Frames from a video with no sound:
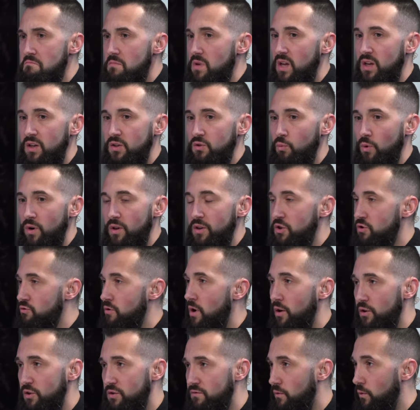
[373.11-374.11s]
is one of the
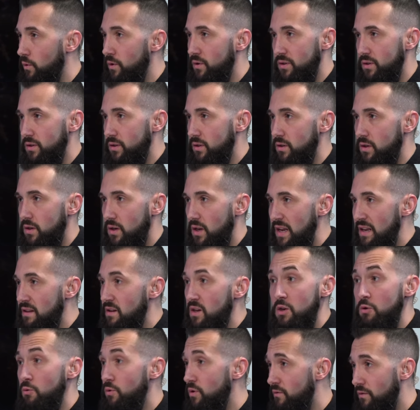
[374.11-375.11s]
strongest forces in the
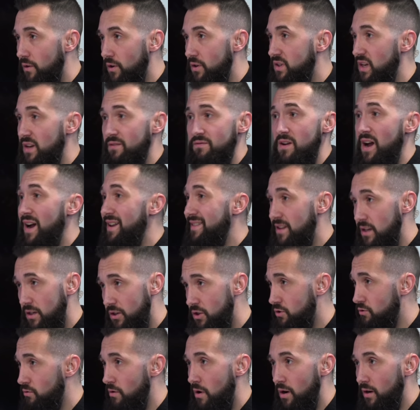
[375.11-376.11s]
universe, if not the
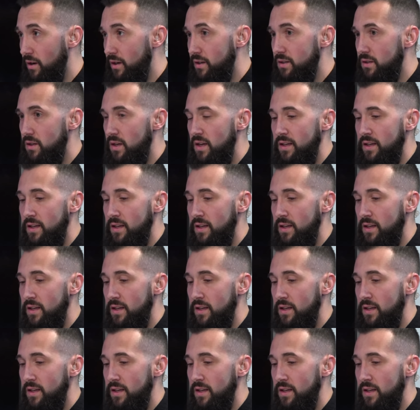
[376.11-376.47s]
strongest.